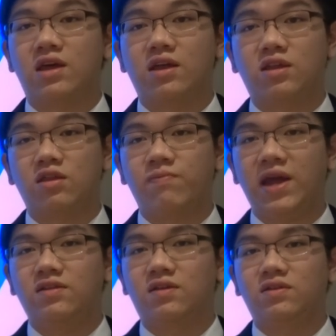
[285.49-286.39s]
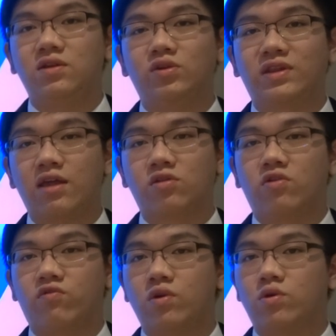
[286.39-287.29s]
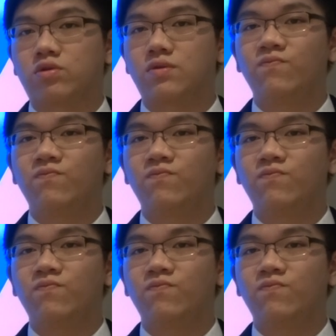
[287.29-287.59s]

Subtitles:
anticipated due to tax controls.